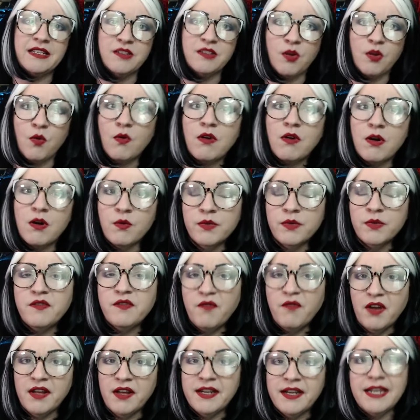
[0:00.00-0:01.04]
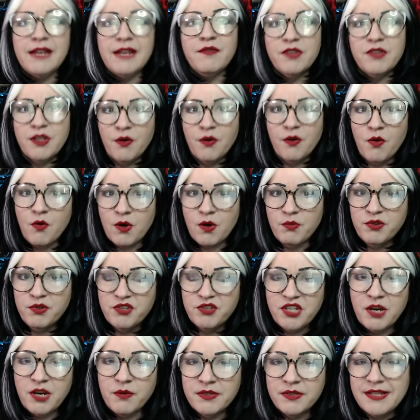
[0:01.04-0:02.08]
horror was fun, even though horrible
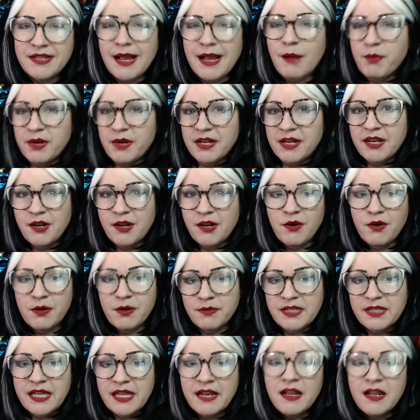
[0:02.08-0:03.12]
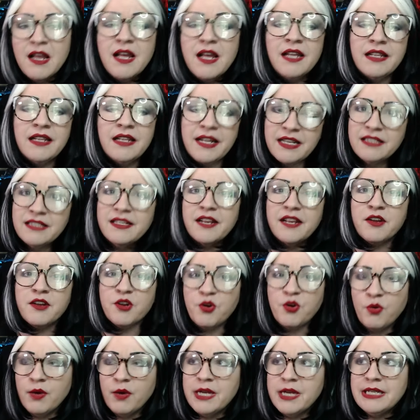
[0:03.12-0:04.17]
shit was happening. You know what I'm saying? Like, it's like a
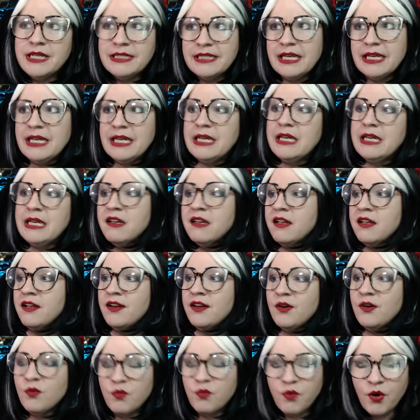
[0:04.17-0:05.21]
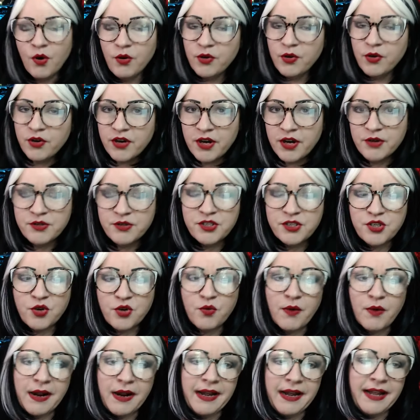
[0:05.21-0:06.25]
crazy roller coaster
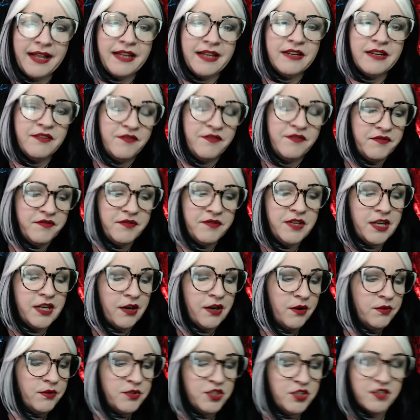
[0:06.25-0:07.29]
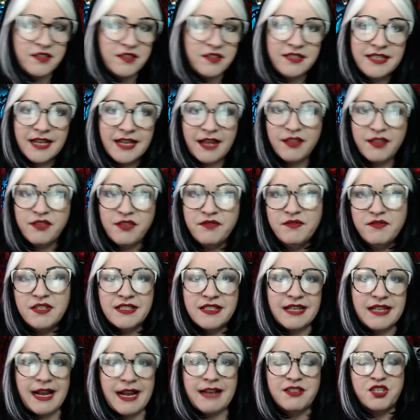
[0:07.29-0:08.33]
ride of, you know, just death,
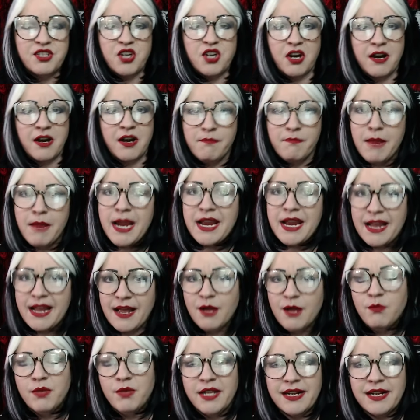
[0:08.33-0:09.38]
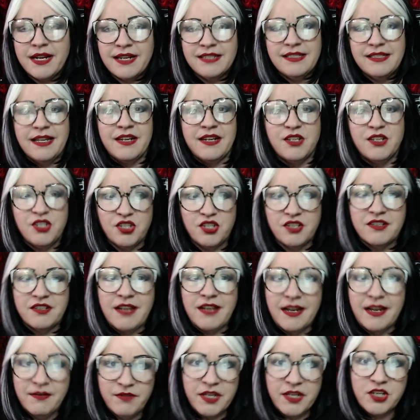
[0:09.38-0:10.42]
disaster, and mayhem. Like I said, it's just
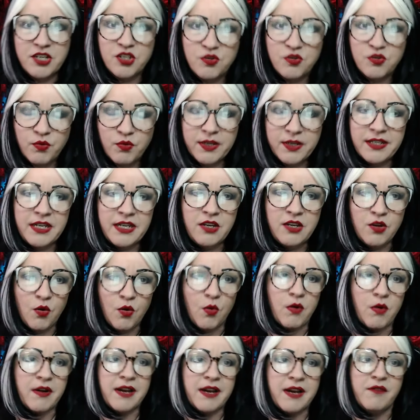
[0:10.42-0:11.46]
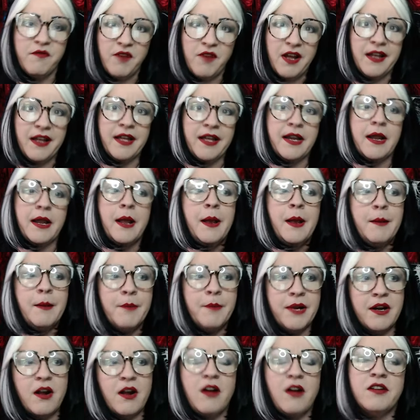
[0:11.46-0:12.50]
kind of like just really gory fun,
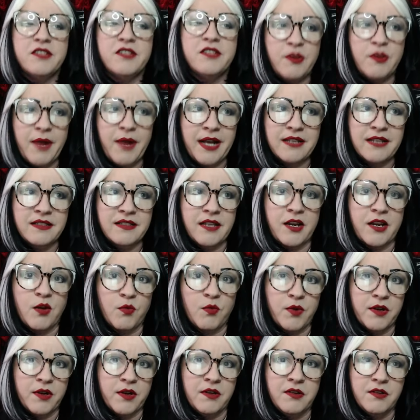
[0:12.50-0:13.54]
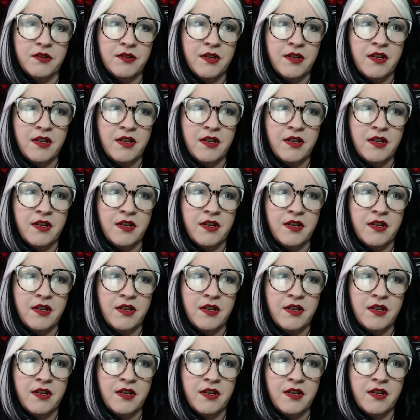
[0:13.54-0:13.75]
but it also has like a real